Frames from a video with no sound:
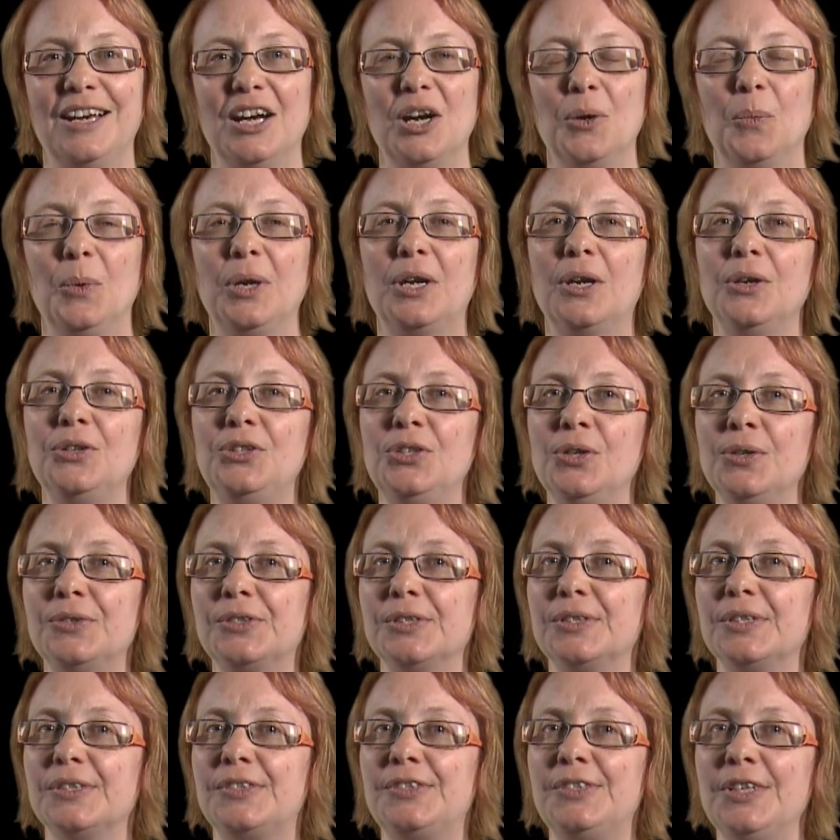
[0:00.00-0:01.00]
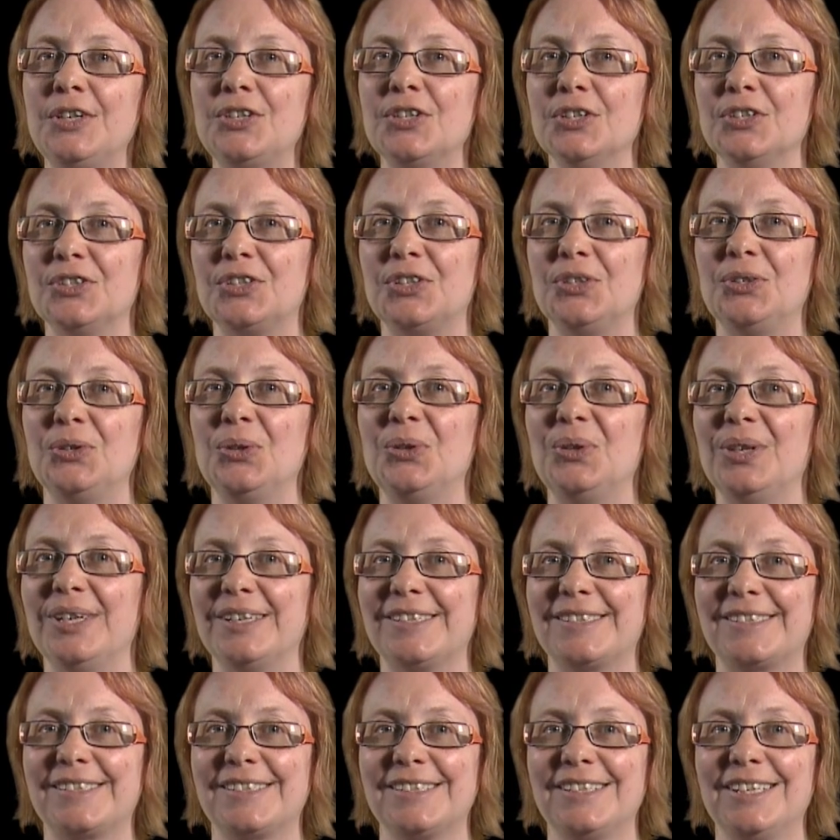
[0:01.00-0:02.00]
We could use a decision to do
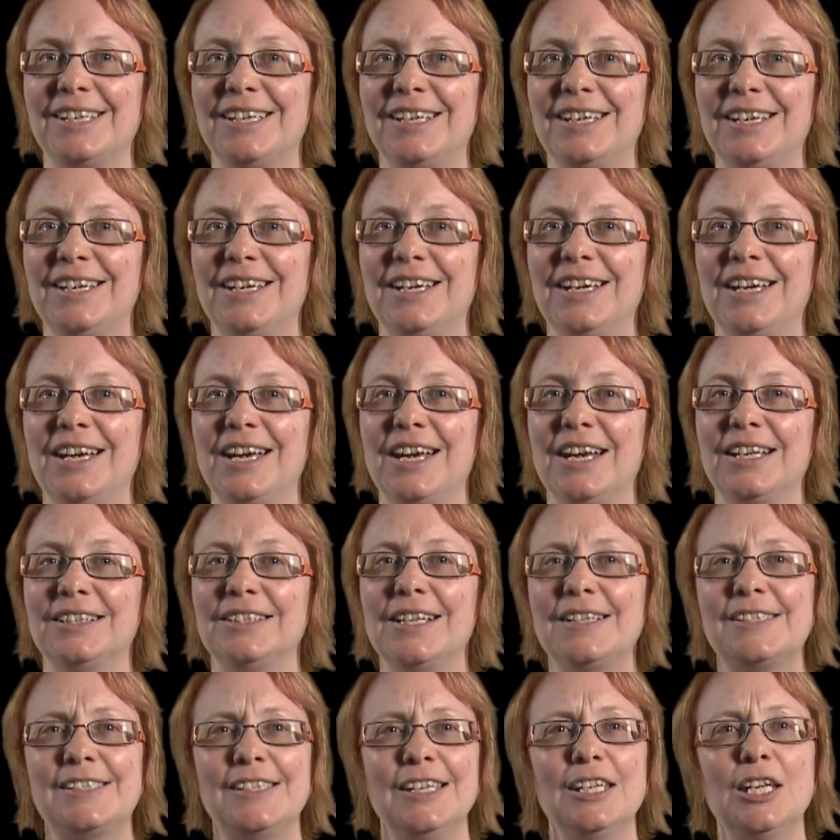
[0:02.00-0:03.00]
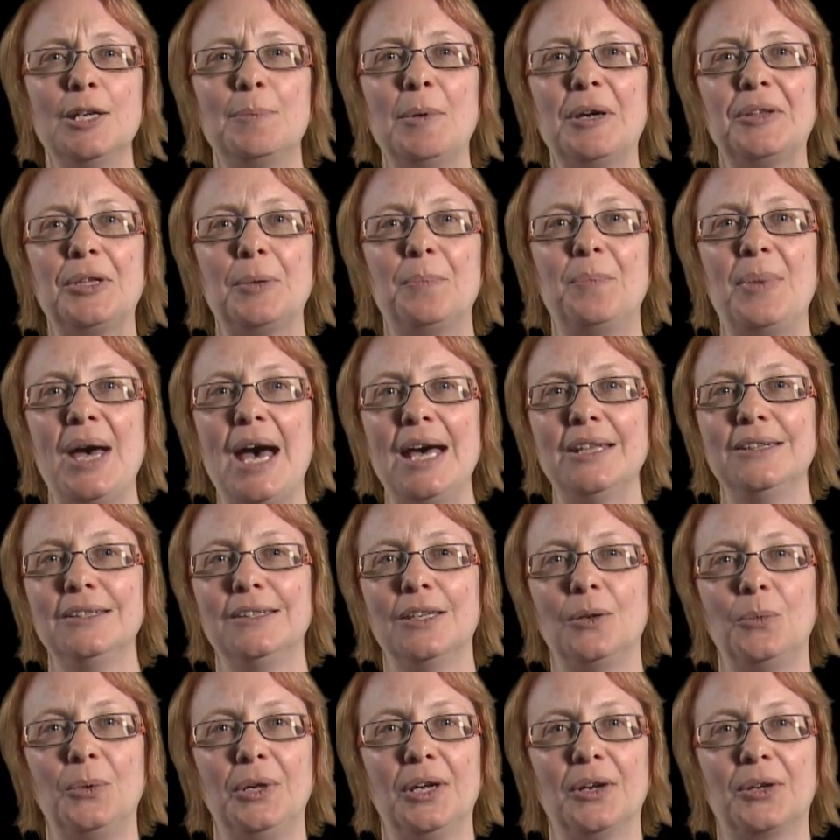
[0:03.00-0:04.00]
this. Let's think about the pattern
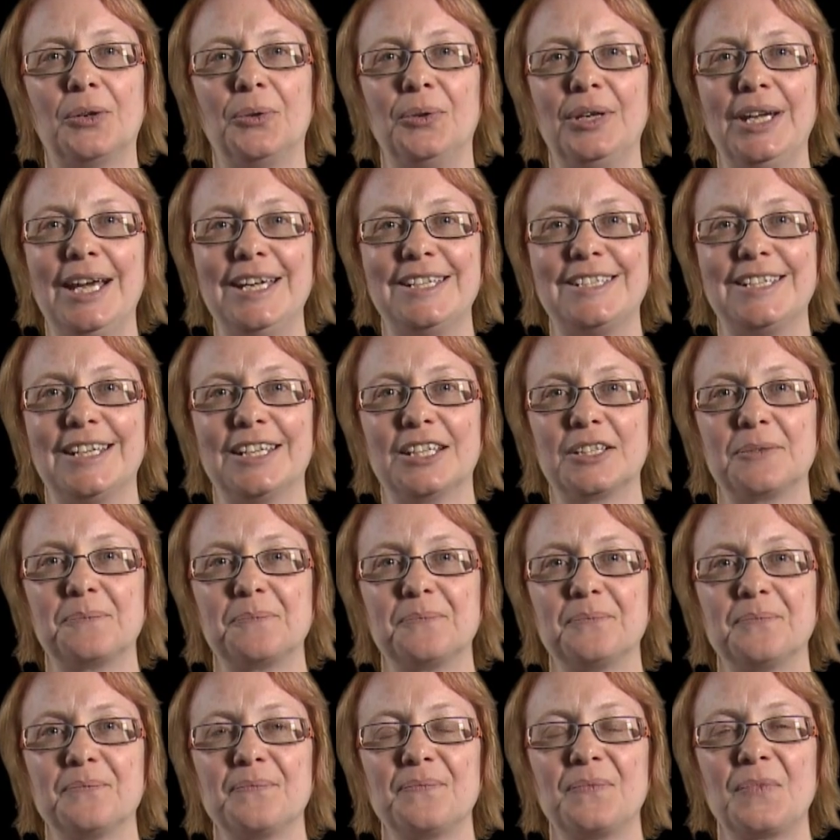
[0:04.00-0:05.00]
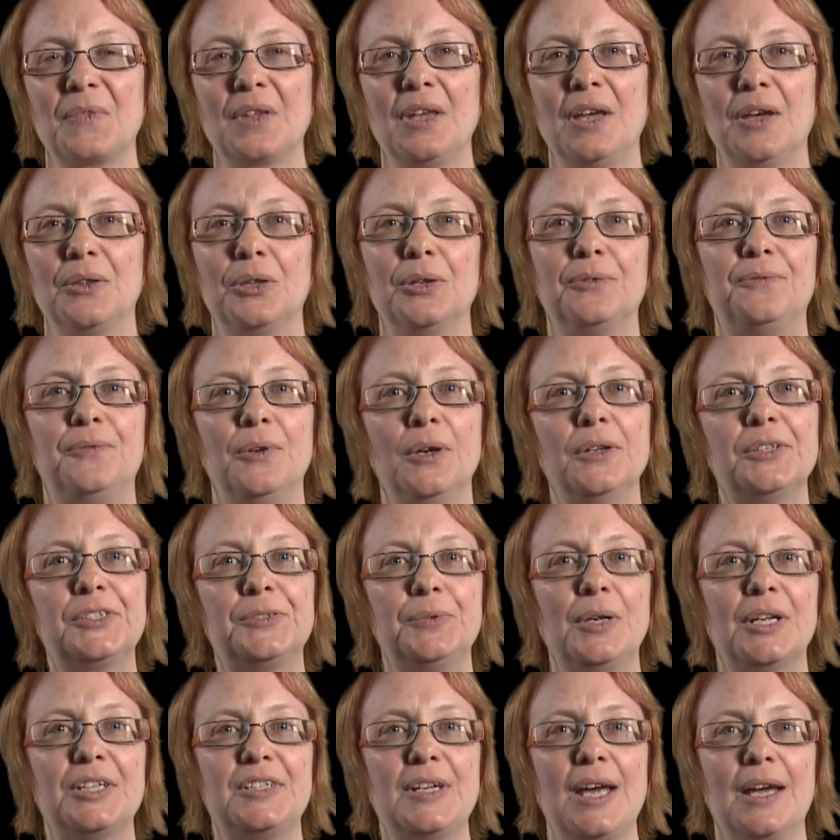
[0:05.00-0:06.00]
that we are creating. The first
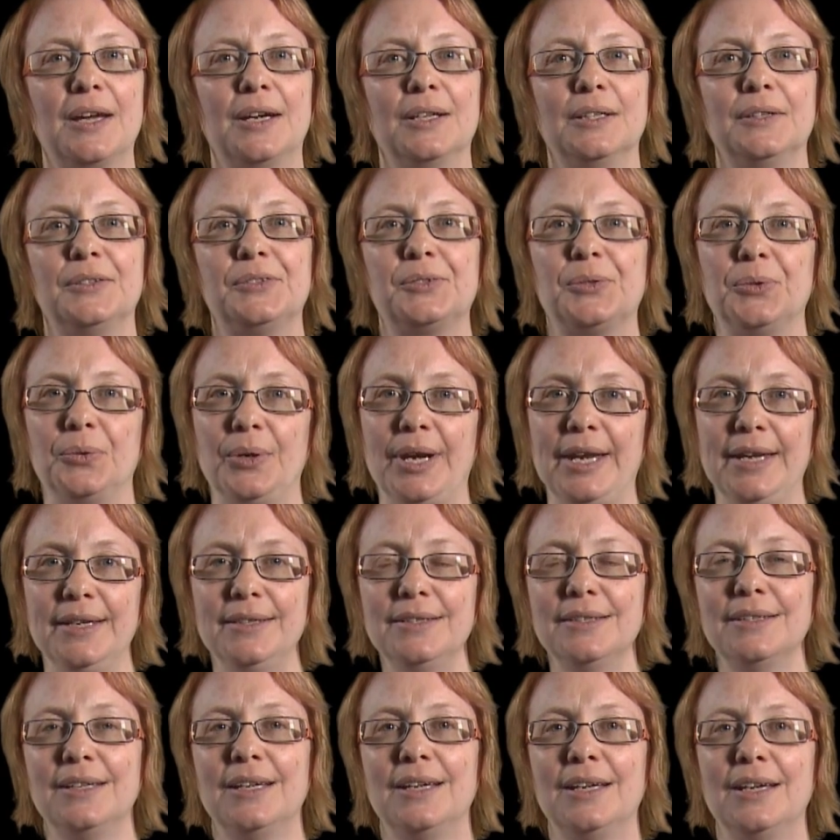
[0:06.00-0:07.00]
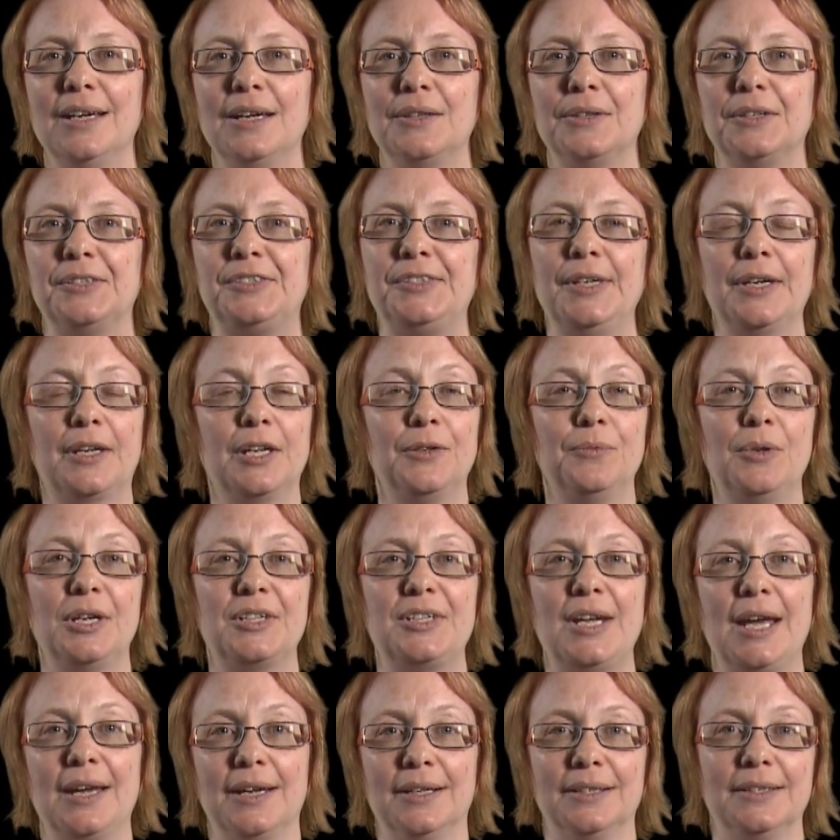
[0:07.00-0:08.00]
rectangle is green, the second
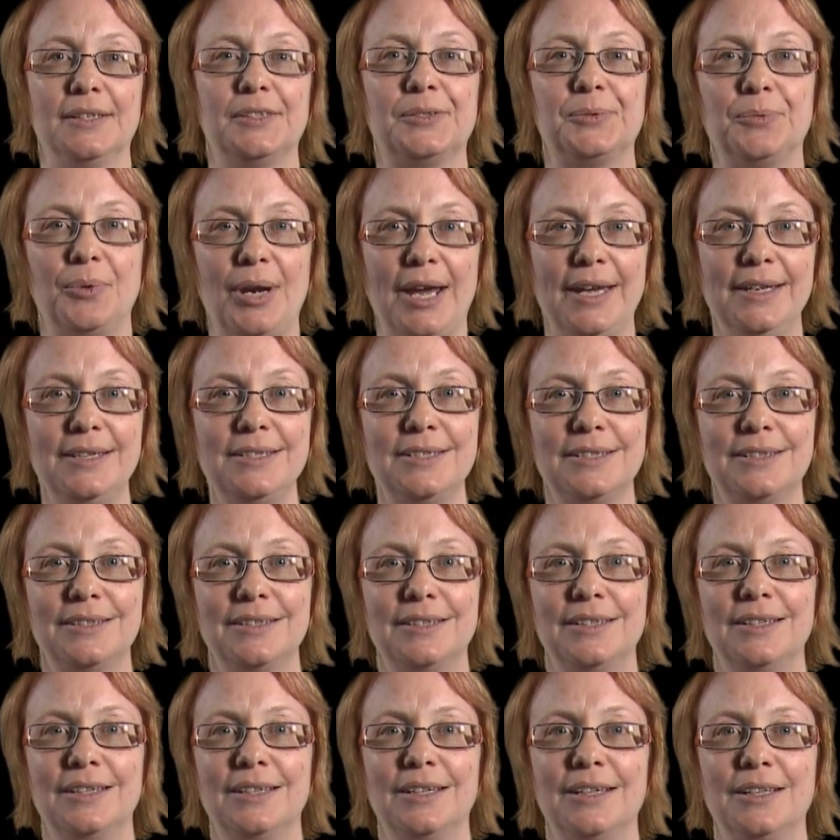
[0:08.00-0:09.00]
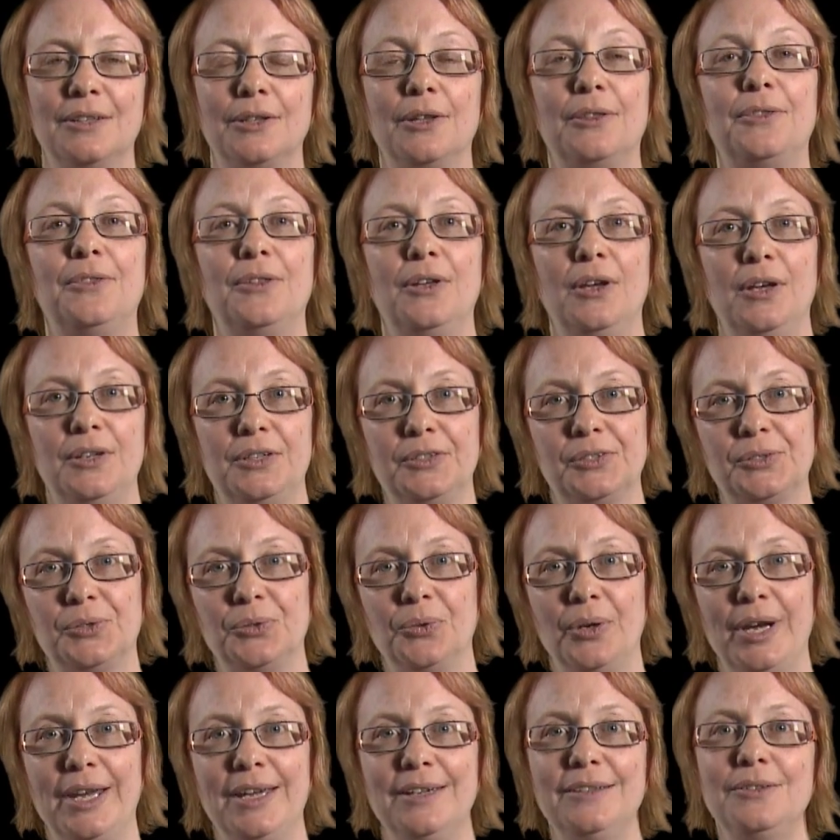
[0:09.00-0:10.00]
rectangle is red, the third is
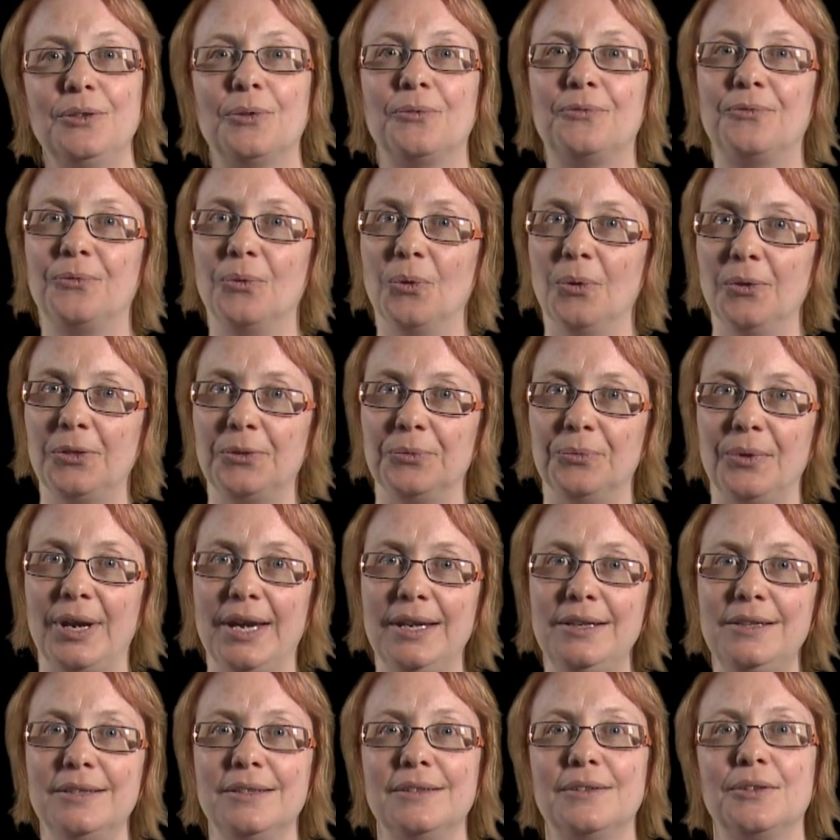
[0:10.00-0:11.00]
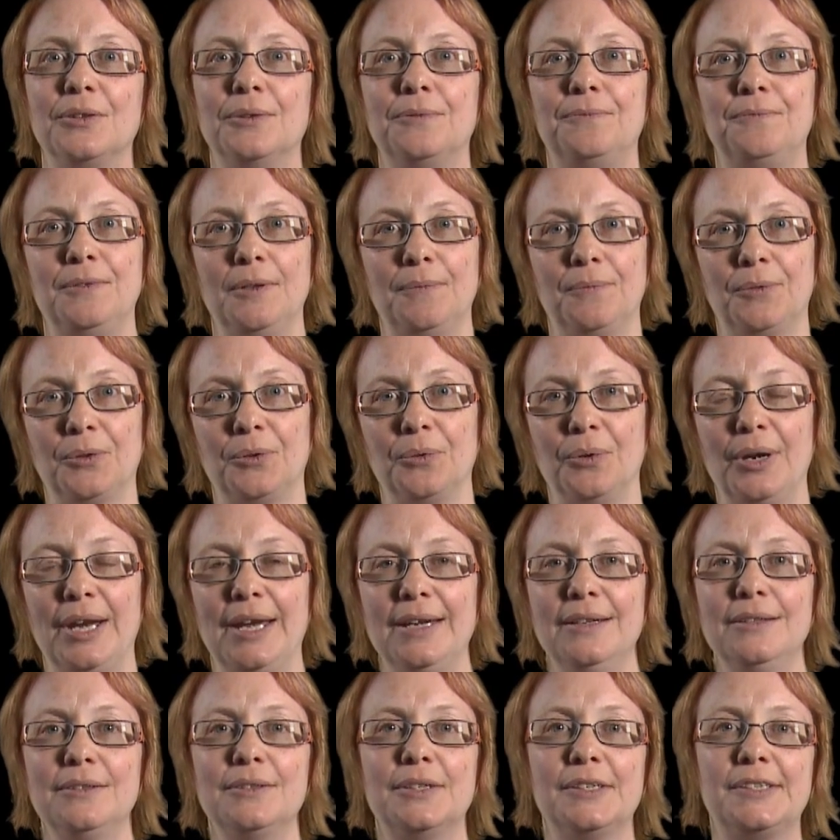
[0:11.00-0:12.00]
green, the fourth red, the fifth
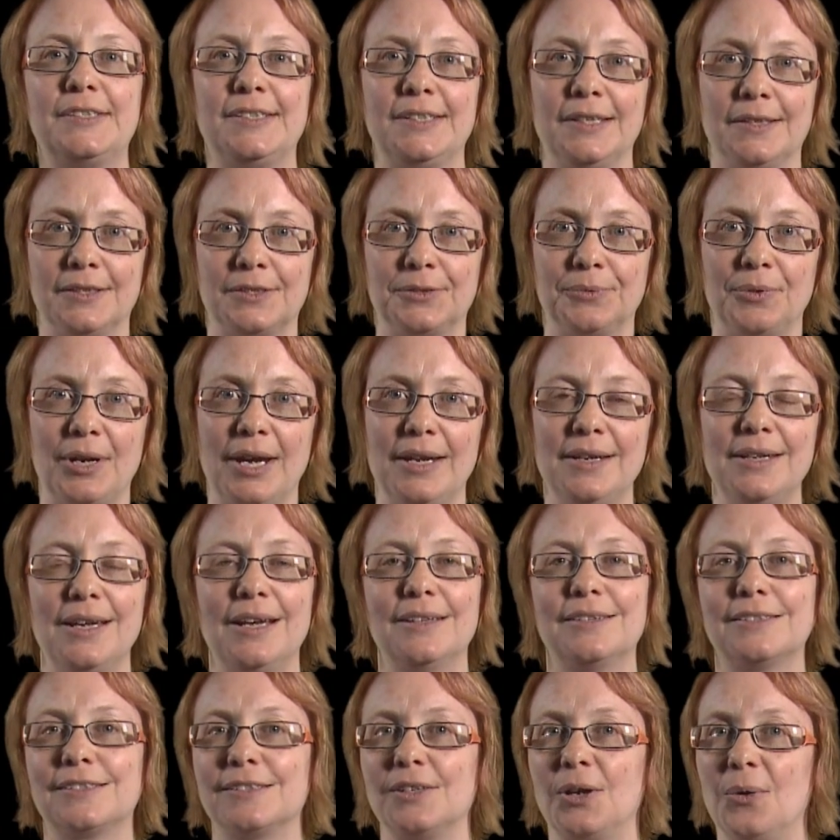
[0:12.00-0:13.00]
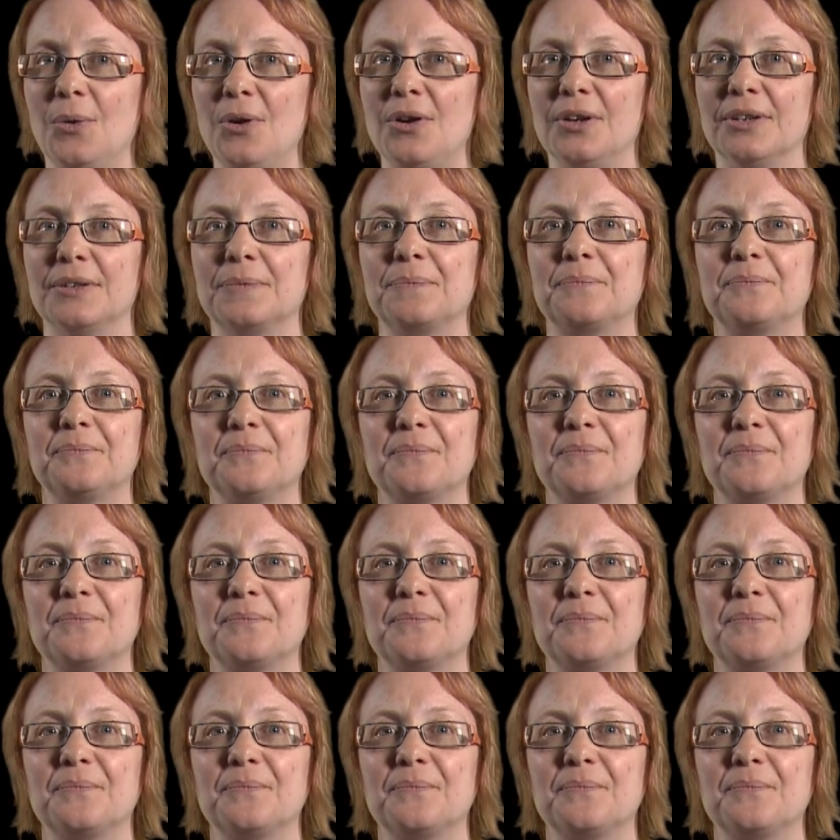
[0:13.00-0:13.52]
green, the sixth red, and so on.